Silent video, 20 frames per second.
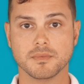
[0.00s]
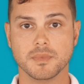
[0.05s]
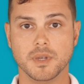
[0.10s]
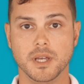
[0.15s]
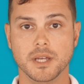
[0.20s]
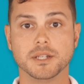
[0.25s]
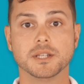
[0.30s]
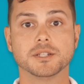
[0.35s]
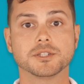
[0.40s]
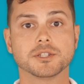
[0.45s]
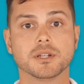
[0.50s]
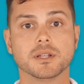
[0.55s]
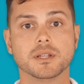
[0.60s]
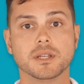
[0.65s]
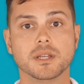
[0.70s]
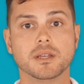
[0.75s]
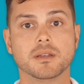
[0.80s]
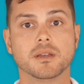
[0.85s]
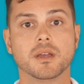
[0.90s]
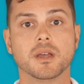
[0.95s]

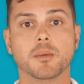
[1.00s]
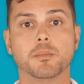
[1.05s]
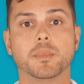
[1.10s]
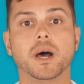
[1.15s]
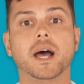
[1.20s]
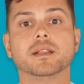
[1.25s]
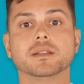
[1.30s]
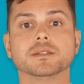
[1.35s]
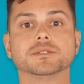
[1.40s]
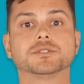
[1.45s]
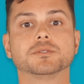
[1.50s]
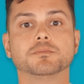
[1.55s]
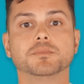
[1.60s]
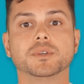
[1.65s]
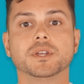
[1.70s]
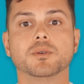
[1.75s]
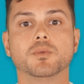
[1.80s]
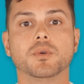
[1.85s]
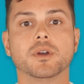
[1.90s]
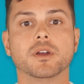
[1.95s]
Additionally, pilots should
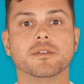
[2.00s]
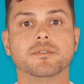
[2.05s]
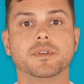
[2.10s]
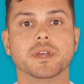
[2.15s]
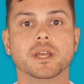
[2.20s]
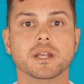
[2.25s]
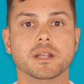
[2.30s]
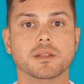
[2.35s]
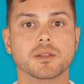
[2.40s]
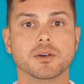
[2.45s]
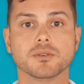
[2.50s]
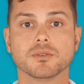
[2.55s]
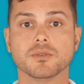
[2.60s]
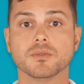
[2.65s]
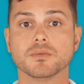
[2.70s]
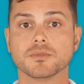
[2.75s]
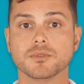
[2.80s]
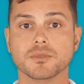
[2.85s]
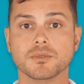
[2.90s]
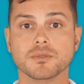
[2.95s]
be aware of any
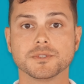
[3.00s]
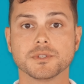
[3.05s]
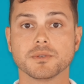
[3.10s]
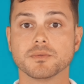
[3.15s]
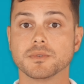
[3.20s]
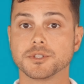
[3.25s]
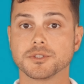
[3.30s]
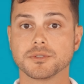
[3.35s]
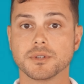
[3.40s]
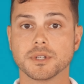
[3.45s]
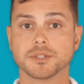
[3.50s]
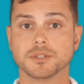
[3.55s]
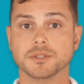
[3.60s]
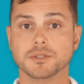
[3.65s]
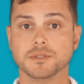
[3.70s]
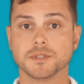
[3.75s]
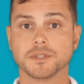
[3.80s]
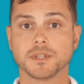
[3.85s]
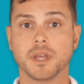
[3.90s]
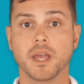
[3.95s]
local rules or
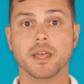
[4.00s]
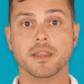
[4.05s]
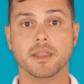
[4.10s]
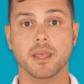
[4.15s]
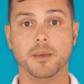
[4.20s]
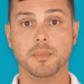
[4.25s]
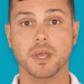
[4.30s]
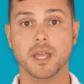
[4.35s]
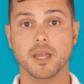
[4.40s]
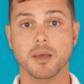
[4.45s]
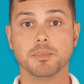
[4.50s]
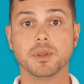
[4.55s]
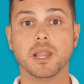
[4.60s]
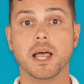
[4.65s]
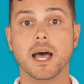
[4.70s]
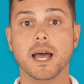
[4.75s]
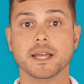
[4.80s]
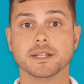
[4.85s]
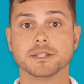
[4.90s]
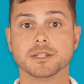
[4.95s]
restrictions that may
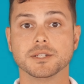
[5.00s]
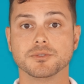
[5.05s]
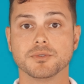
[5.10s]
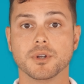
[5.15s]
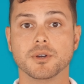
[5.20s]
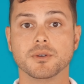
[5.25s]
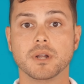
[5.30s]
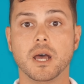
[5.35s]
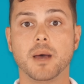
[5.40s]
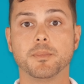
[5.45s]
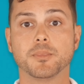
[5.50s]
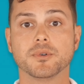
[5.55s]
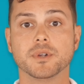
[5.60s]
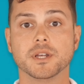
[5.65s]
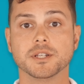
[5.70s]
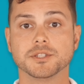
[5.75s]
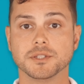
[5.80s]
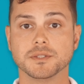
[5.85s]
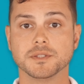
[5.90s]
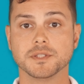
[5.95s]
apply to drone
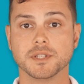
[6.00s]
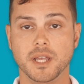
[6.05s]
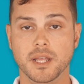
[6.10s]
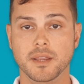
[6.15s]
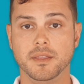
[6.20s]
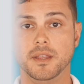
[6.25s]
operations in